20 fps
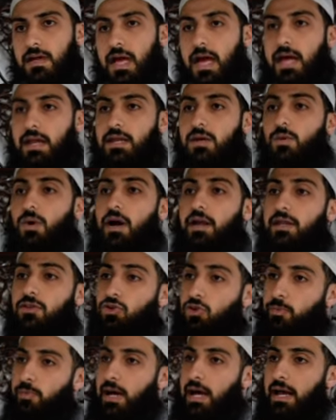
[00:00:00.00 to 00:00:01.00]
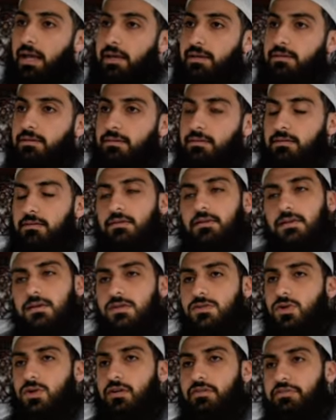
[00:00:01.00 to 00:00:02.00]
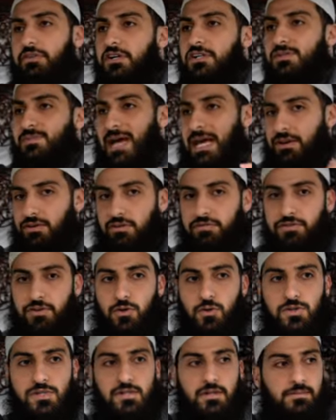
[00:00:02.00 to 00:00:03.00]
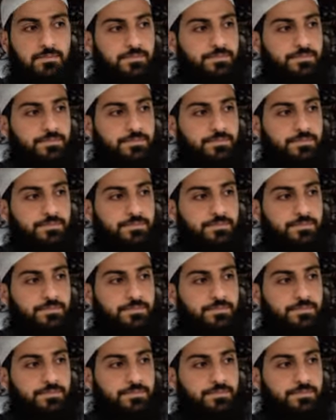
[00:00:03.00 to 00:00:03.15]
And he wanted to buy it. So the first man refused.